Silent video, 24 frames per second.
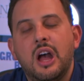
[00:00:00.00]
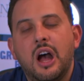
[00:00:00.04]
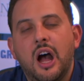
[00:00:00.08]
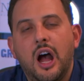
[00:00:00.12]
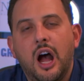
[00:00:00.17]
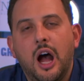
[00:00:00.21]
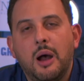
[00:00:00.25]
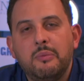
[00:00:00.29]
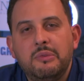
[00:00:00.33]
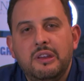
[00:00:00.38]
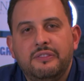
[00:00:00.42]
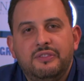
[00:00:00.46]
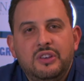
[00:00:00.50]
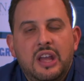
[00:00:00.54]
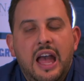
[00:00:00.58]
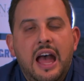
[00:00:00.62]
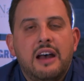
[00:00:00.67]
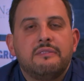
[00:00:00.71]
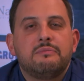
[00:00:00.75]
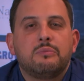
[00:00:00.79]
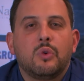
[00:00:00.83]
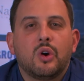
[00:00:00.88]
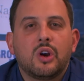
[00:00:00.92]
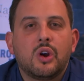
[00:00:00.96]
Um, if you
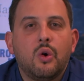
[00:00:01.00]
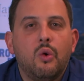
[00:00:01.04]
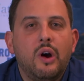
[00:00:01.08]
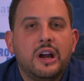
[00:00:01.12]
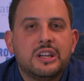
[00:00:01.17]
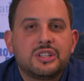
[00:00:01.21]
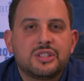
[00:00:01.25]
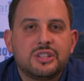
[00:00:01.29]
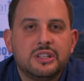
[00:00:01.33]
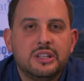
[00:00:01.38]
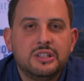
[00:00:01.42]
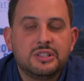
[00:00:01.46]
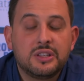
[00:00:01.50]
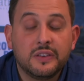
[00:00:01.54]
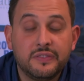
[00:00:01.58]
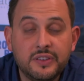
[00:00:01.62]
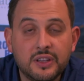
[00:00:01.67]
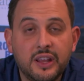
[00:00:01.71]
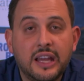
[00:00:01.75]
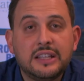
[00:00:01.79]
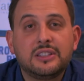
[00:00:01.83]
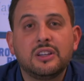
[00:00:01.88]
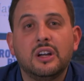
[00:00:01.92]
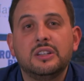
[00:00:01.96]
have more questions, if you'd
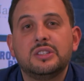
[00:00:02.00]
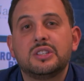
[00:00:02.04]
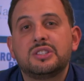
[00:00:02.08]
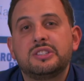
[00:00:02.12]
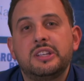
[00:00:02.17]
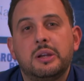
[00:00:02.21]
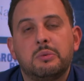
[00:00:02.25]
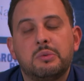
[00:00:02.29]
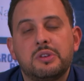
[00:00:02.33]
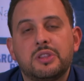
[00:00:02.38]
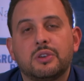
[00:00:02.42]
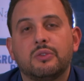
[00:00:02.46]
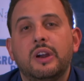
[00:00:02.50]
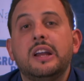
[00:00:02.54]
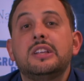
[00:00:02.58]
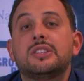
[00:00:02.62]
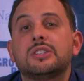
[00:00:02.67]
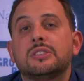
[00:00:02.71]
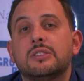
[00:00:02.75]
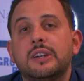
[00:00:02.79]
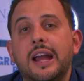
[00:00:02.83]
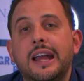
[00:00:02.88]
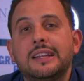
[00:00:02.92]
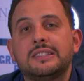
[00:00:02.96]
like to understand where the rates
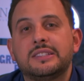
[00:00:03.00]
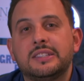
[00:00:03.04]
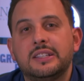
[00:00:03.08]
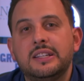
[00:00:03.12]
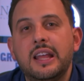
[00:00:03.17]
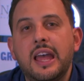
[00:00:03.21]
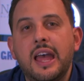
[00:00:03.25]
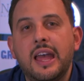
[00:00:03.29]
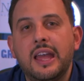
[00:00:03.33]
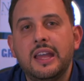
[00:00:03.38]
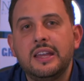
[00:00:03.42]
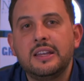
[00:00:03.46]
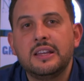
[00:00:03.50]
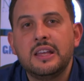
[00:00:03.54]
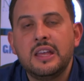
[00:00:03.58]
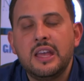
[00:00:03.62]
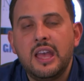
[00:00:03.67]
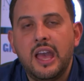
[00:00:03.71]
are at today